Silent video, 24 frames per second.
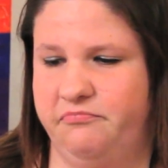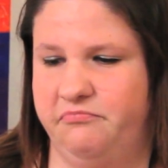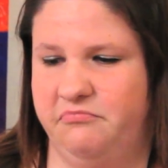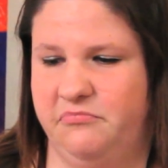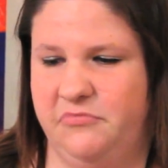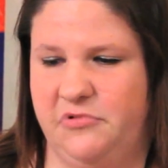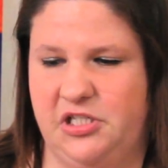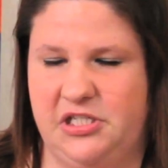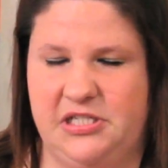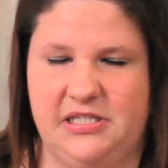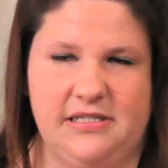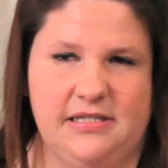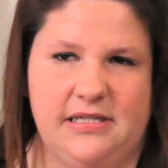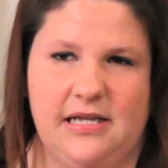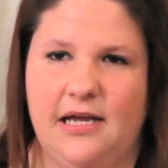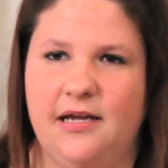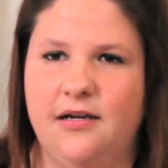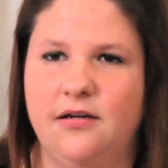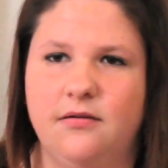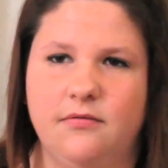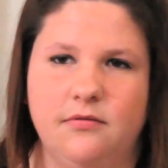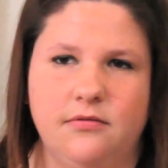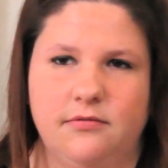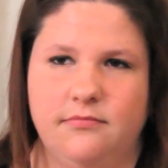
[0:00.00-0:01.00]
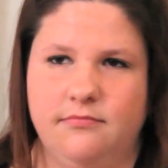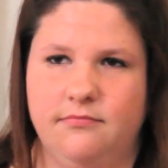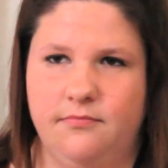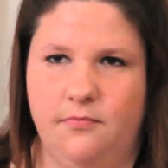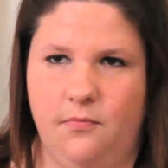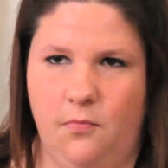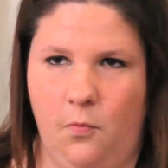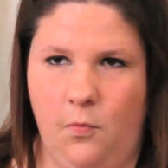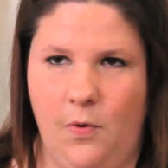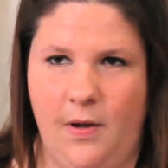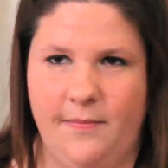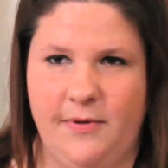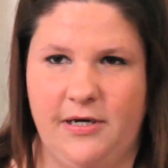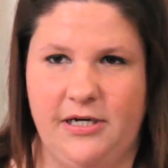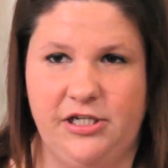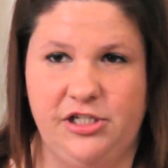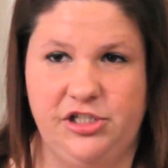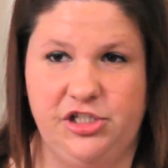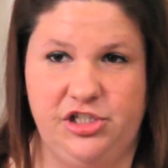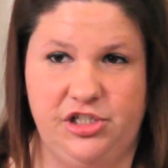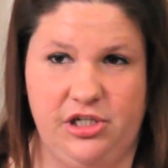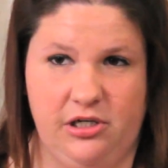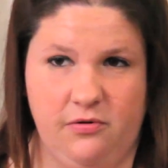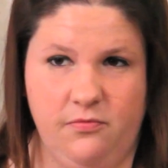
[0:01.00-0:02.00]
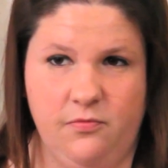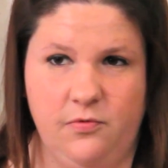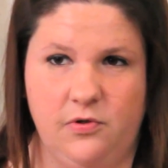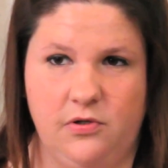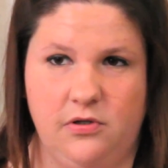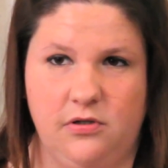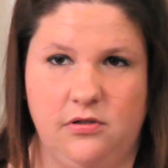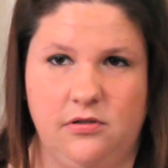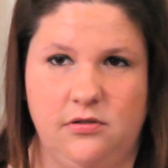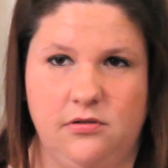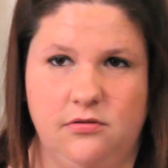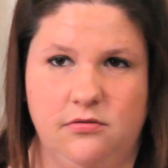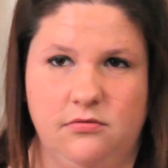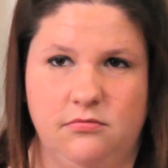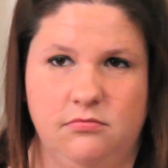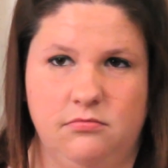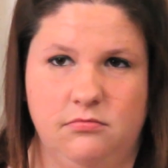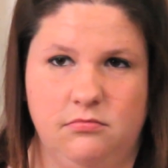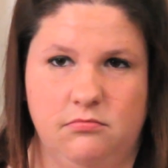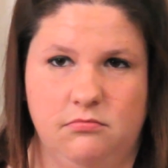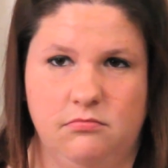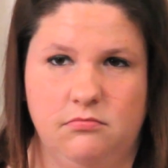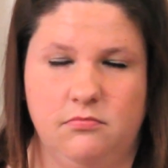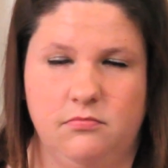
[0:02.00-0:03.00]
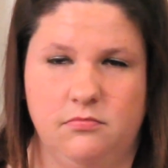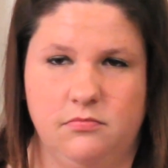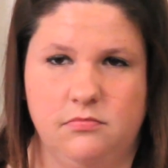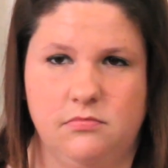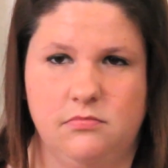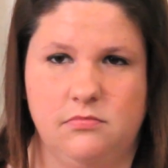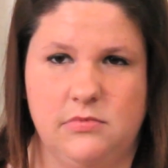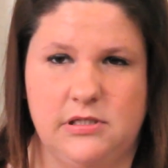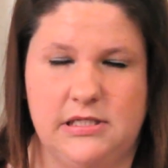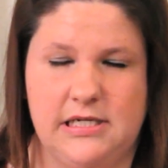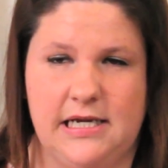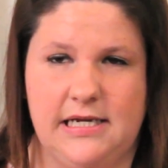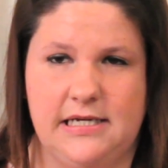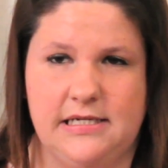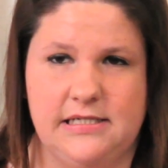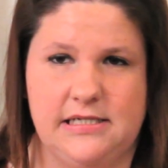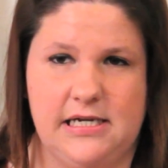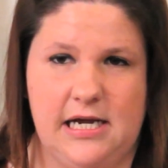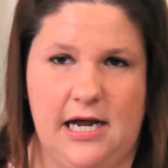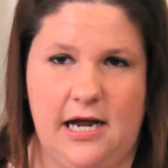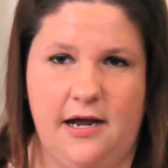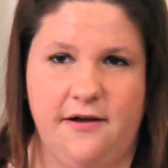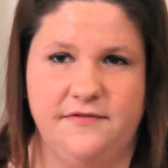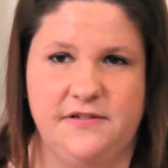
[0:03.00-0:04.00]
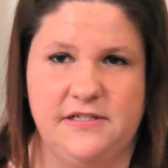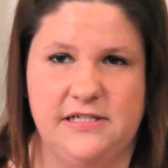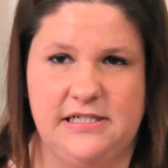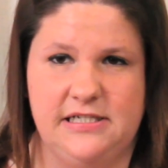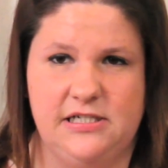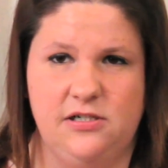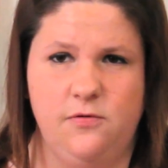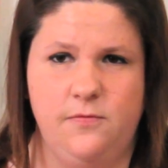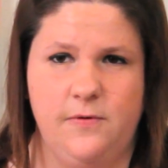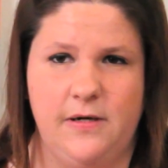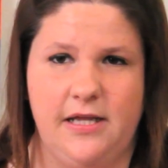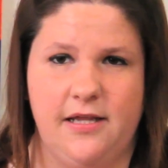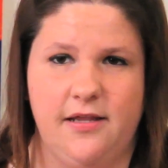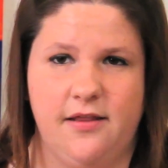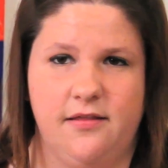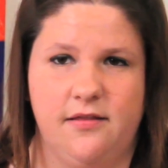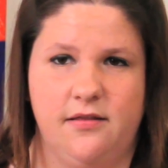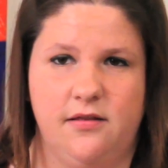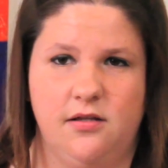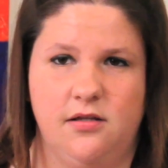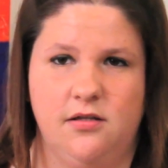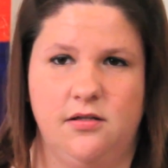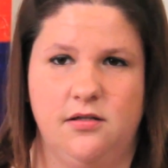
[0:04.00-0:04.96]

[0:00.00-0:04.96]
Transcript: just that women in general tend to have to deal with?